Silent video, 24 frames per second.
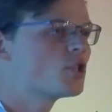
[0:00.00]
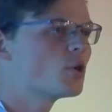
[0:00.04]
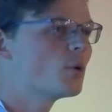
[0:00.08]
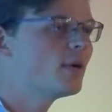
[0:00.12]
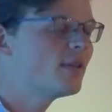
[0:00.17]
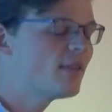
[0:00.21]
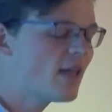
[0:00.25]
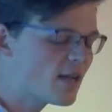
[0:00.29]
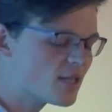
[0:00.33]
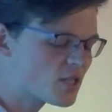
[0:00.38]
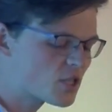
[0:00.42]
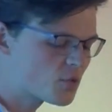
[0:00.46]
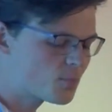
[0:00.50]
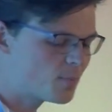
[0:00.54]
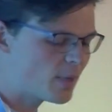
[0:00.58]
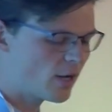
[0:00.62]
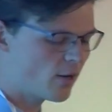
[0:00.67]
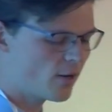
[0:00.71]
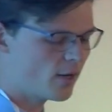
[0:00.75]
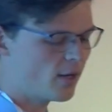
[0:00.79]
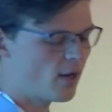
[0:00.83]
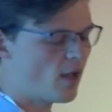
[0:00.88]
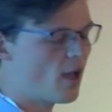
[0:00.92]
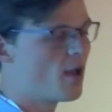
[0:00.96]
So in that
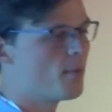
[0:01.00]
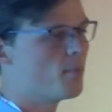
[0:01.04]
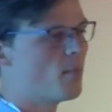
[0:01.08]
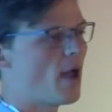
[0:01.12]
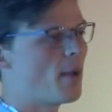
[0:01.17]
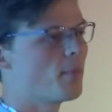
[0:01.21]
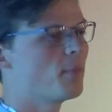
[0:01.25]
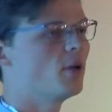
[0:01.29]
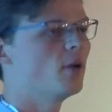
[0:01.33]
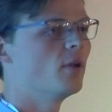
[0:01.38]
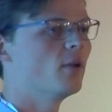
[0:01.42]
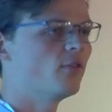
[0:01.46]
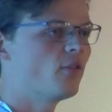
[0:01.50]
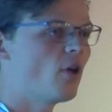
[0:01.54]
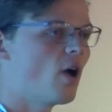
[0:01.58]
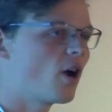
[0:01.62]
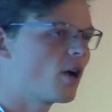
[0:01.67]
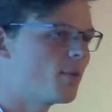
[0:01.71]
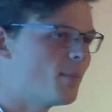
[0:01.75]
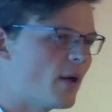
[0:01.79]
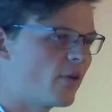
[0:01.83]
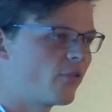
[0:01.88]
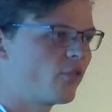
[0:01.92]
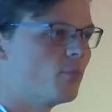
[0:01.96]
spirit, um, I'm going to
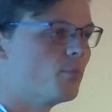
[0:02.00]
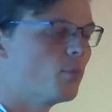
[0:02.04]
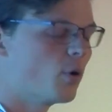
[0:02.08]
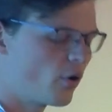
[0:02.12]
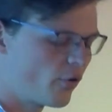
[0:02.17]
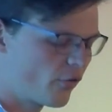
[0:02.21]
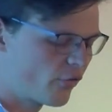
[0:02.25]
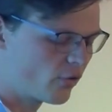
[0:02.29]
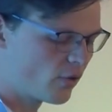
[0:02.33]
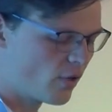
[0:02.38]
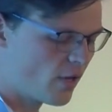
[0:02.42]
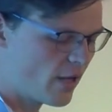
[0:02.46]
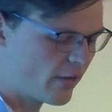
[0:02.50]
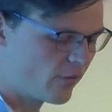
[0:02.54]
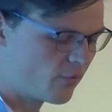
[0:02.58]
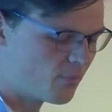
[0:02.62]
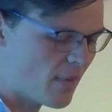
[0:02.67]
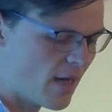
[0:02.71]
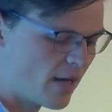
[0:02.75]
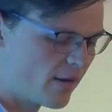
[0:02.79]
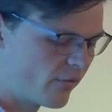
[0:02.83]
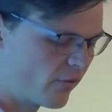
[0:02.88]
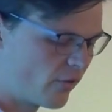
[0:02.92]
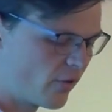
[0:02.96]
talk about some
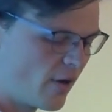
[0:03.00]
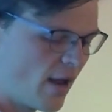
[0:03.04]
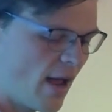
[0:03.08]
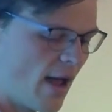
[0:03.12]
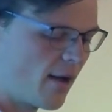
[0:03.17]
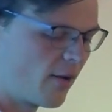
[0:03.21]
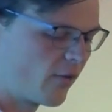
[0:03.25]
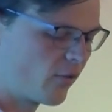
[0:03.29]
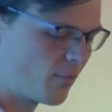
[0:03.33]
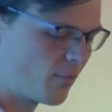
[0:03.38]
personalized medicine